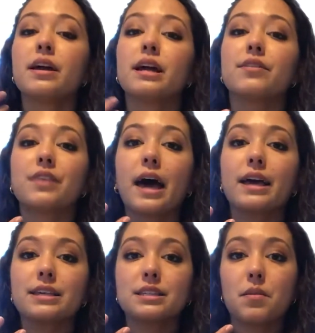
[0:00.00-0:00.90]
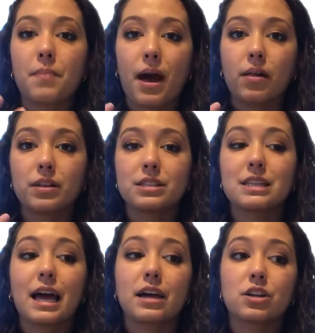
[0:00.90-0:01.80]
If that isn't balanced,
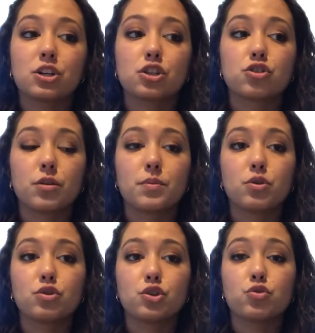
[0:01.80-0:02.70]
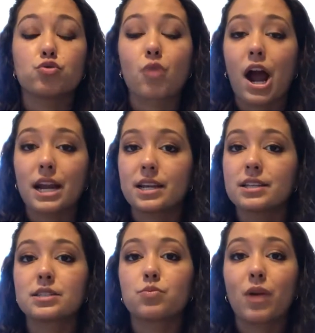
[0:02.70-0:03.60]
that can contribute to dryness,